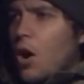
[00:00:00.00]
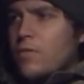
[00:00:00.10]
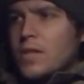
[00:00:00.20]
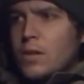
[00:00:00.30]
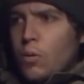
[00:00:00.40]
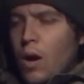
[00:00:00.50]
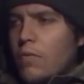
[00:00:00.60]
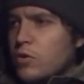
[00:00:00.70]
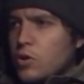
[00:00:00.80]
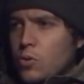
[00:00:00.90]
Obviously there were
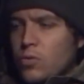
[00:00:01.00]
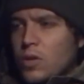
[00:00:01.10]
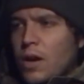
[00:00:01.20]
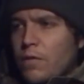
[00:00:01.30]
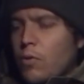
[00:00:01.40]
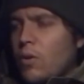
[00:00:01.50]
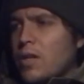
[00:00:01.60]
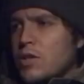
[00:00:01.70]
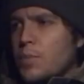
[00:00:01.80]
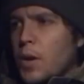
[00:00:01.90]
other tools that I've
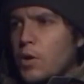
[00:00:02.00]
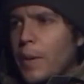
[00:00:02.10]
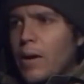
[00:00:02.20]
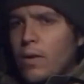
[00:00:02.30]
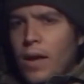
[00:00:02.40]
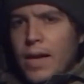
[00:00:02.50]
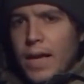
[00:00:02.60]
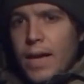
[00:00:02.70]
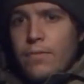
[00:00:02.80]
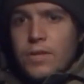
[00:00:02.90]
already spoke about like
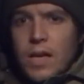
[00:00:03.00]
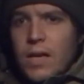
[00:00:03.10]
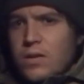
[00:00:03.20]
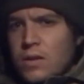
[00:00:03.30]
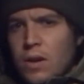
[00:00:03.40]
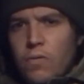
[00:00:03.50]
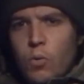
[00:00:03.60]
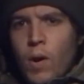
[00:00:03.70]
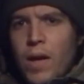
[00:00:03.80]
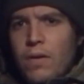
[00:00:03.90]
EFT is another
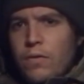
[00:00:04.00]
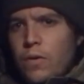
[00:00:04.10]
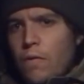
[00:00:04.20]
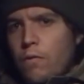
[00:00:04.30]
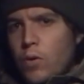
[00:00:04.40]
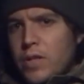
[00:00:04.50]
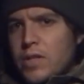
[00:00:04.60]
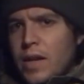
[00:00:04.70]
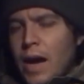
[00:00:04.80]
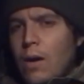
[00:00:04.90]
way of
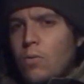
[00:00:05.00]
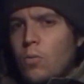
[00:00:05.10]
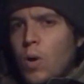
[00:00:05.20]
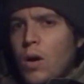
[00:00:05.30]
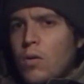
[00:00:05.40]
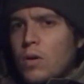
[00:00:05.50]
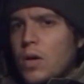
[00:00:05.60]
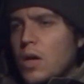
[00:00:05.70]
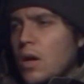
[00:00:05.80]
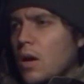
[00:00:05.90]
voicing out while
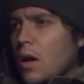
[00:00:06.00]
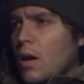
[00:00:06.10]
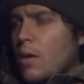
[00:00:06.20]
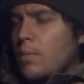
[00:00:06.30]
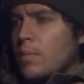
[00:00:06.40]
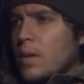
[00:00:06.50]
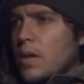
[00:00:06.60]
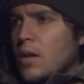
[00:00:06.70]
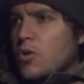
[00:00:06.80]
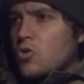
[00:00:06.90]
um,
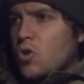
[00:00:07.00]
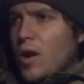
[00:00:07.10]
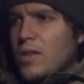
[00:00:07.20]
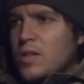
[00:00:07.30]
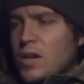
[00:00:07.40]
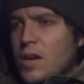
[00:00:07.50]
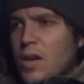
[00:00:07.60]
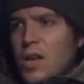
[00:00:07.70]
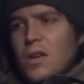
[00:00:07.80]
trying to